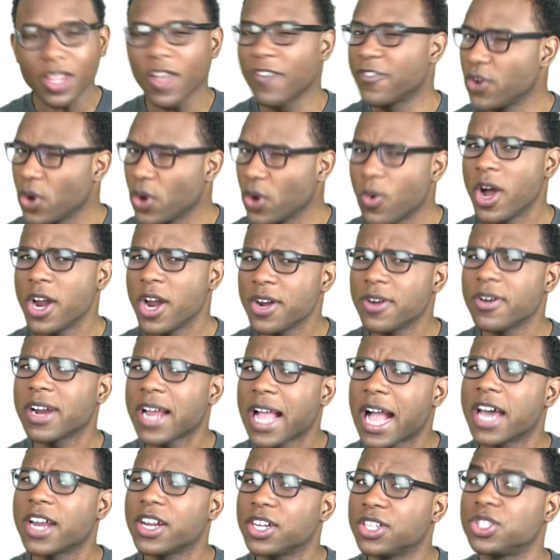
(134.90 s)
If you're wondering
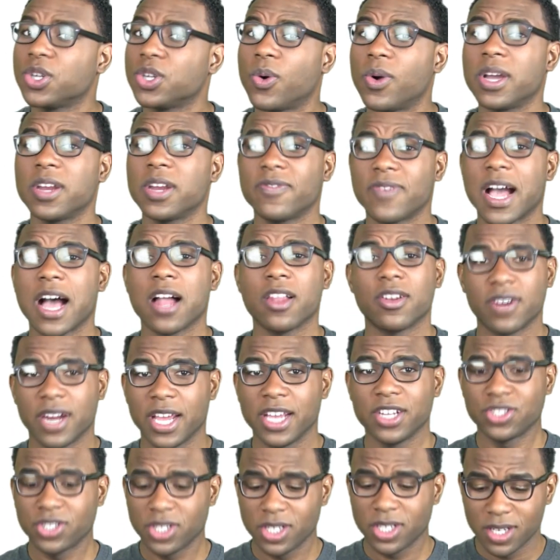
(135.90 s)
how to join Fowler
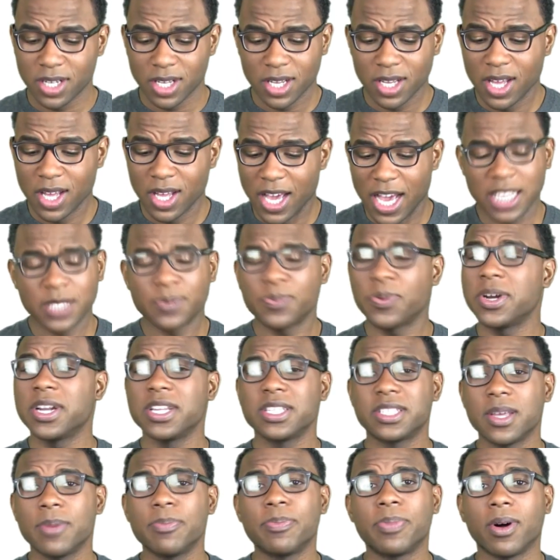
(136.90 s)
Nation, it's
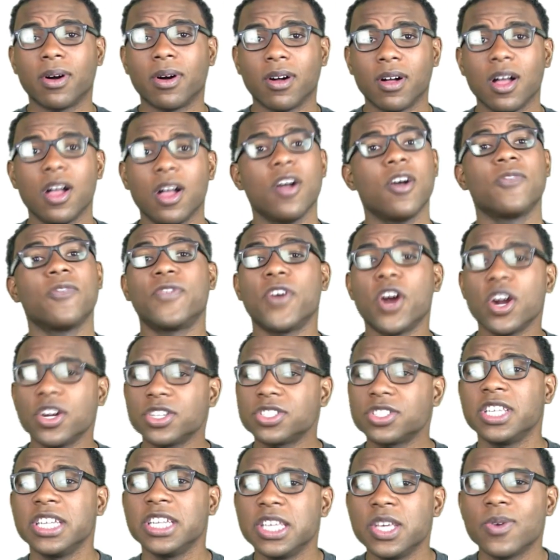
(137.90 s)
pretty simple.
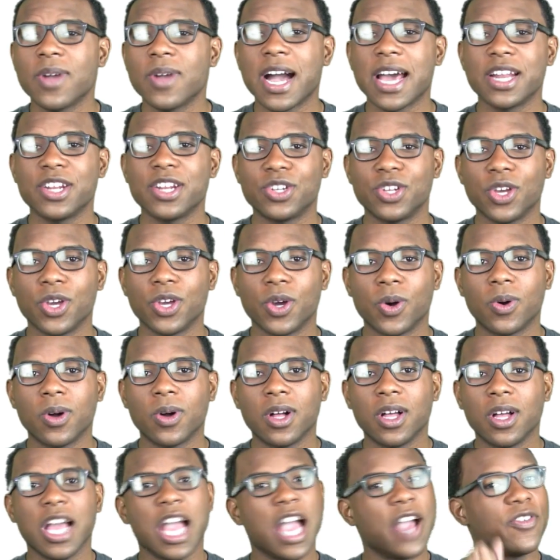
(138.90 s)
First thing you got to do,
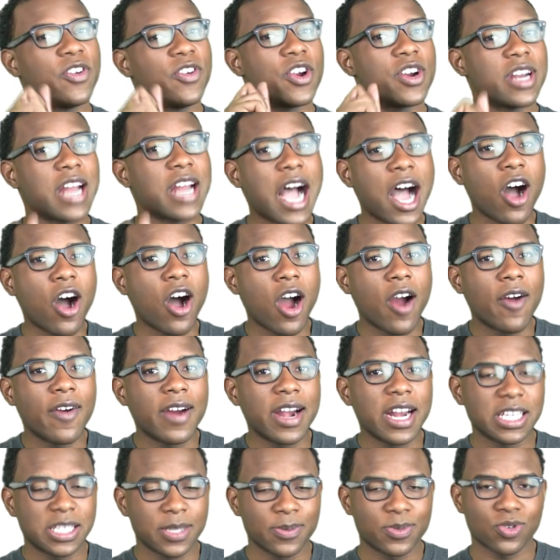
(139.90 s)
if you're not
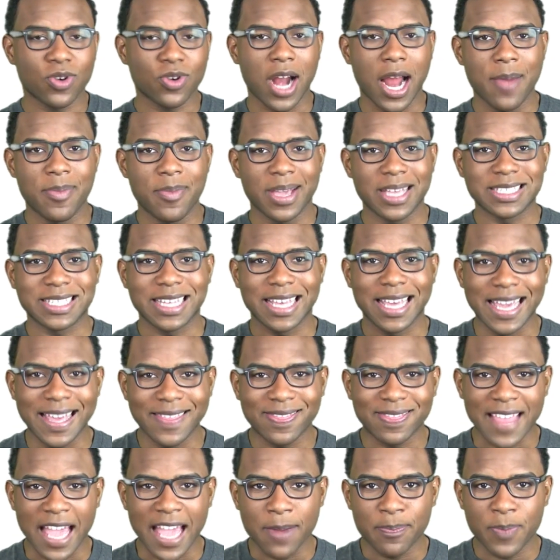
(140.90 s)
already subscribing, is
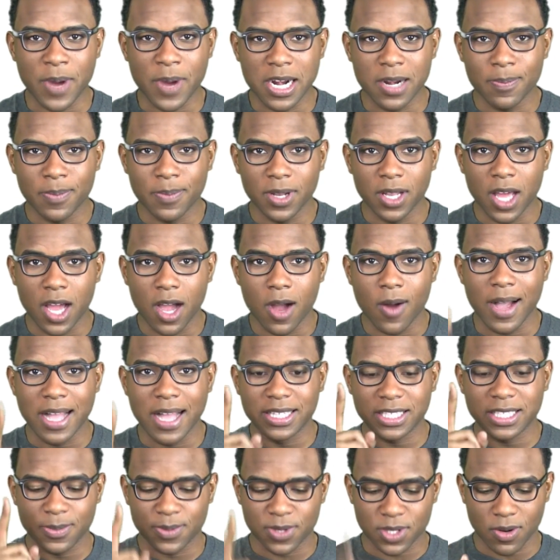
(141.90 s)
hit that button below
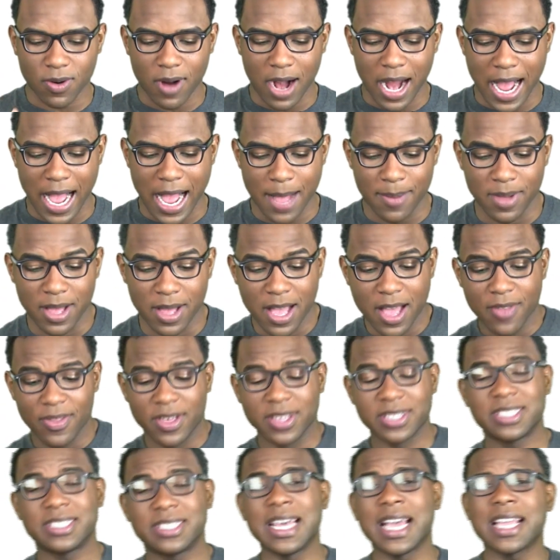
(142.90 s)
and subscribe.
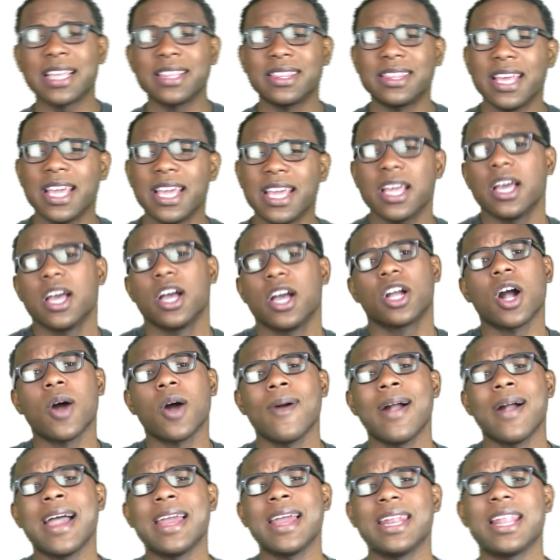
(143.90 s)
The second thing,
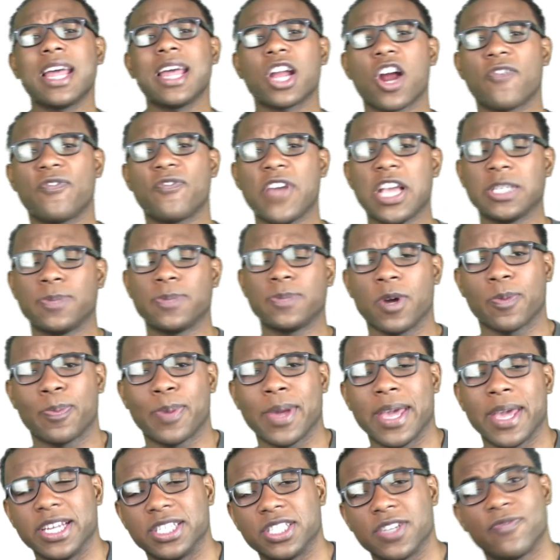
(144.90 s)
go ahead and like our Facebook
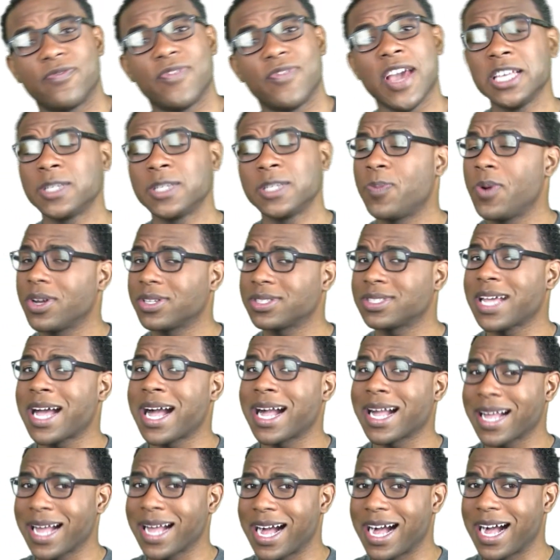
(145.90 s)
page,
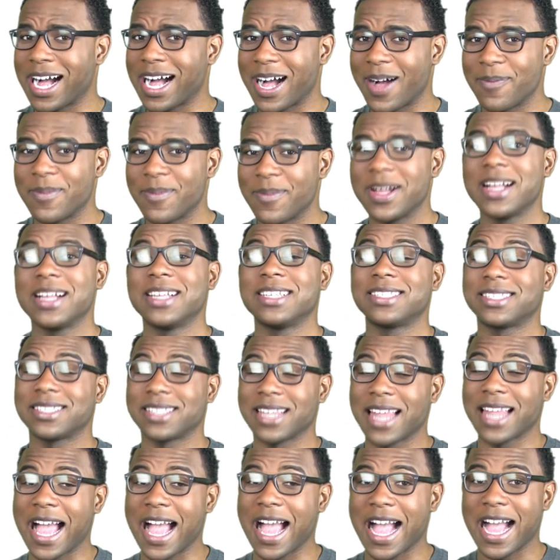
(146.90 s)
facebook.com
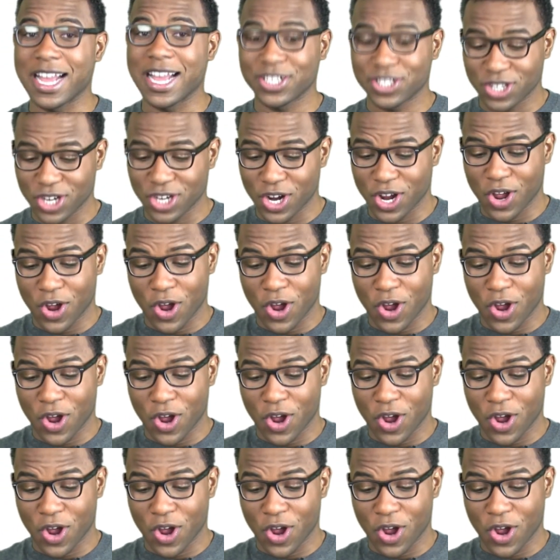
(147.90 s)
slash